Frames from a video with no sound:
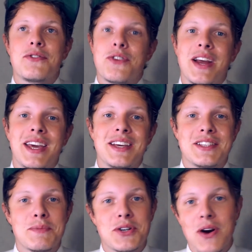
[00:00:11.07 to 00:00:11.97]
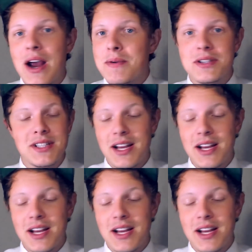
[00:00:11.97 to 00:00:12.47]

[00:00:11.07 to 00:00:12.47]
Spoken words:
freaking subscribers.